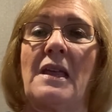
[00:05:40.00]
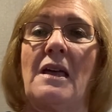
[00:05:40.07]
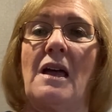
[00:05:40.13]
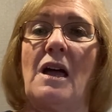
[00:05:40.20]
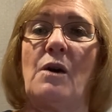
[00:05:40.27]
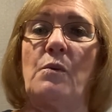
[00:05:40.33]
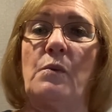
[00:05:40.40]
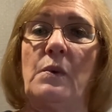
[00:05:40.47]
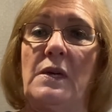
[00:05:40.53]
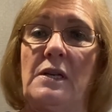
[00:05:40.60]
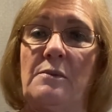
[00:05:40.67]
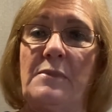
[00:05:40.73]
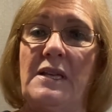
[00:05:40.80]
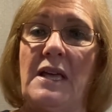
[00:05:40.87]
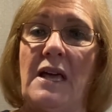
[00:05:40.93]
I will
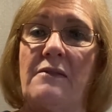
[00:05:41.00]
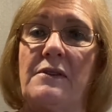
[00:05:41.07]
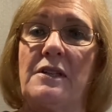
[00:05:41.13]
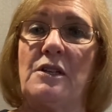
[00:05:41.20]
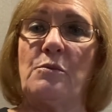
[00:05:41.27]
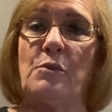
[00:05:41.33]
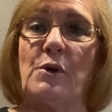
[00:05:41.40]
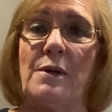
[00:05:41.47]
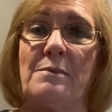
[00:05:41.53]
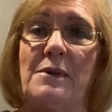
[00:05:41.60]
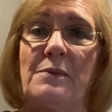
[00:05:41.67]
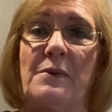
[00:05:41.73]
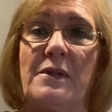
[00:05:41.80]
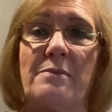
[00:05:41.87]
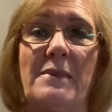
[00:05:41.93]
be having an
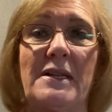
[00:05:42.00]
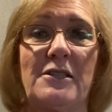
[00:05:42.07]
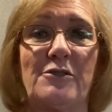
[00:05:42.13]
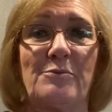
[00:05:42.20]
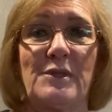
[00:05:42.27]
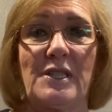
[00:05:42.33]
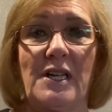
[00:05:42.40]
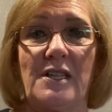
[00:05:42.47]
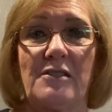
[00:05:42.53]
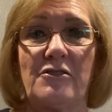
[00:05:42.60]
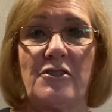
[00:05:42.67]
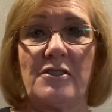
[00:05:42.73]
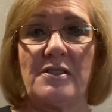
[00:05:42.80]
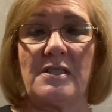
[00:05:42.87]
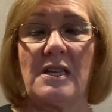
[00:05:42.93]
appointment with my
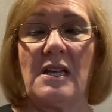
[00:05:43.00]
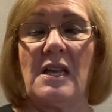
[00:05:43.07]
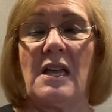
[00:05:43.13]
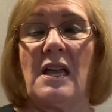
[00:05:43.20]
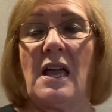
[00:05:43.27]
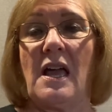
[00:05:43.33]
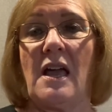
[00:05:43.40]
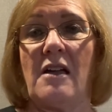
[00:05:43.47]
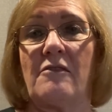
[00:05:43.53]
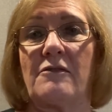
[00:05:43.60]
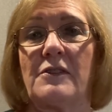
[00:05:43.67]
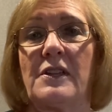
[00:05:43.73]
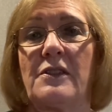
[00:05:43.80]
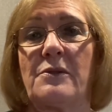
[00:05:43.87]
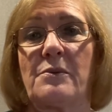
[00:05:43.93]
dermatologist
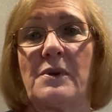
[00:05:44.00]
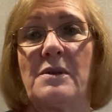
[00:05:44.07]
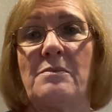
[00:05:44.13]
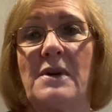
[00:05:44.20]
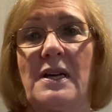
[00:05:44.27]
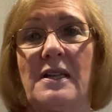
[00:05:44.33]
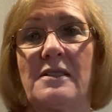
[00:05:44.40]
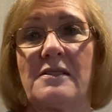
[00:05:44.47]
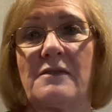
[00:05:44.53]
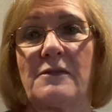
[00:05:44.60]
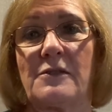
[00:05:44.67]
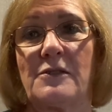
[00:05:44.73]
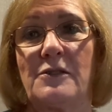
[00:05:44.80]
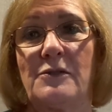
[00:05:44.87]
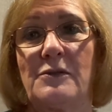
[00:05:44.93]
every 3 months for
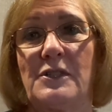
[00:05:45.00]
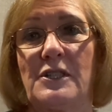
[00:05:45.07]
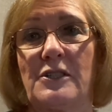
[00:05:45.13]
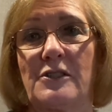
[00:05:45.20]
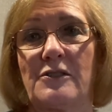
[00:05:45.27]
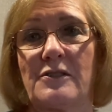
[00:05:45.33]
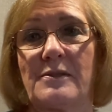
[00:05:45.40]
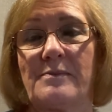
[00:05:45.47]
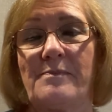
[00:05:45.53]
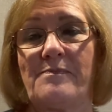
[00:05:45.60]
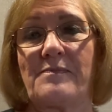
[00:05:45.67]
2 years.